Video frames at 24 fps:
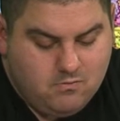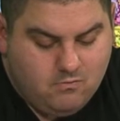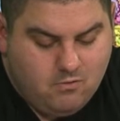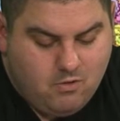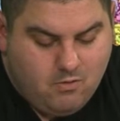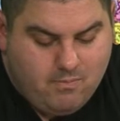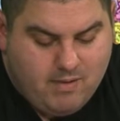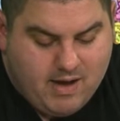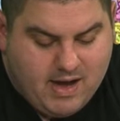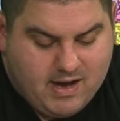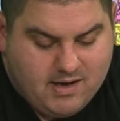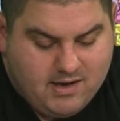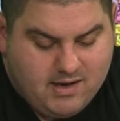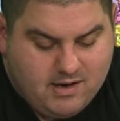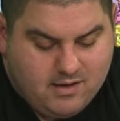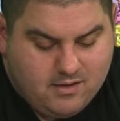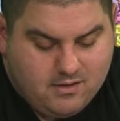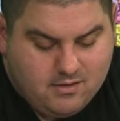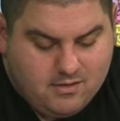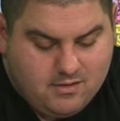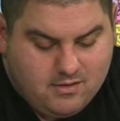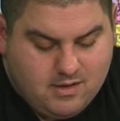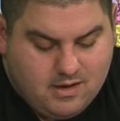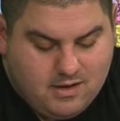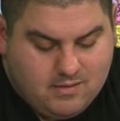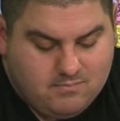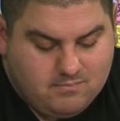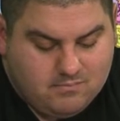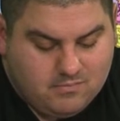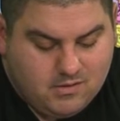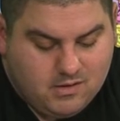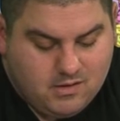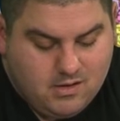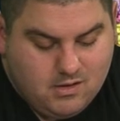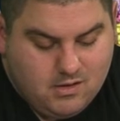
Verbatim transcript: Robotnik's um,